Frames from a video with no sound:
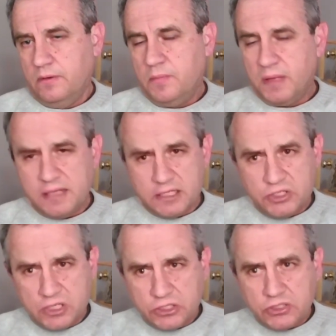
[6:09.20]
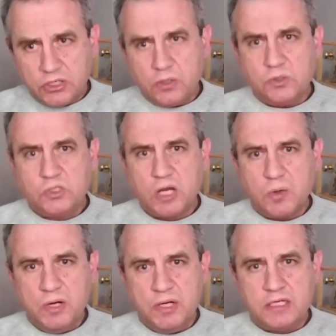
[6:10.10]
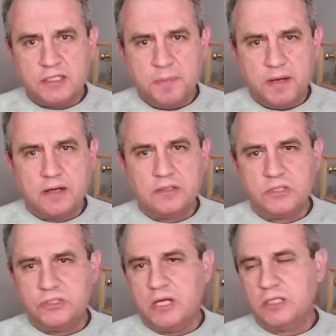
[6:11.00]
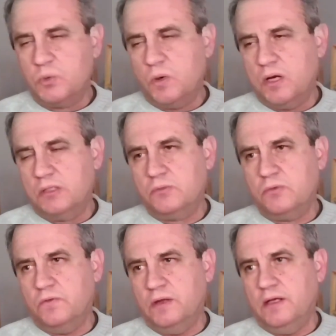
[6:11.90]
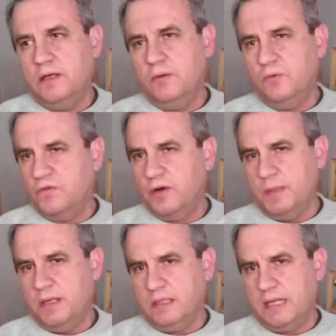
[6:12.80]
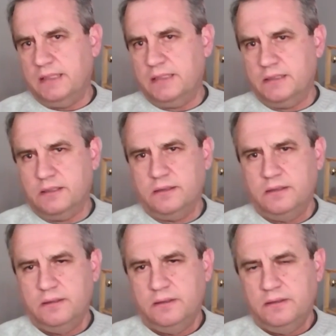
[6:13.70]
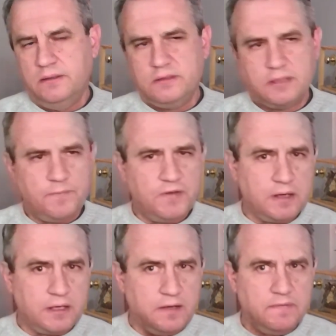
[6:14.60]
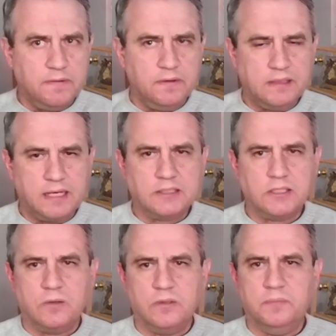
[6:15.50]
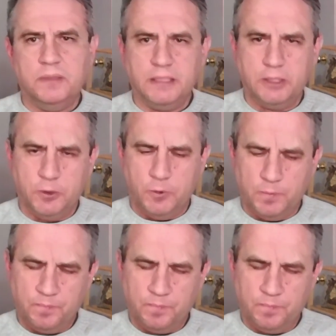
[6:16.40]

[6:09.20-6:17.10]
But this just shows how inexperienced the judge was with dealing with criminal cases, something that even Klatzau admitted to.